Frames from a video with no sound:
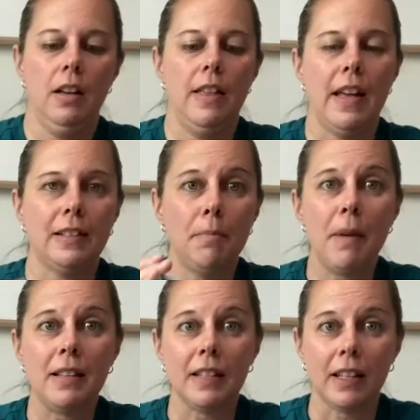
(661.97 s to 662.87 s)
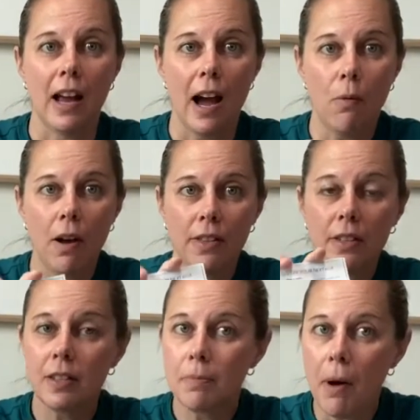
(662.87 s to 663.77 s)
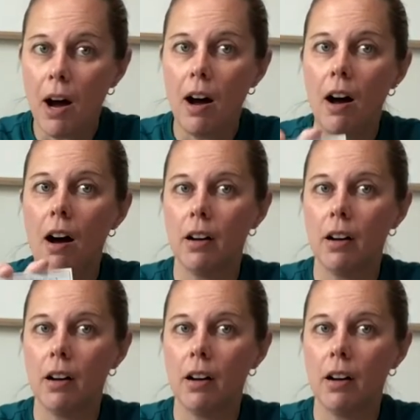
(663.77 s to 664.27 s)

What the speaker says: And that's amazing. And I want the Spa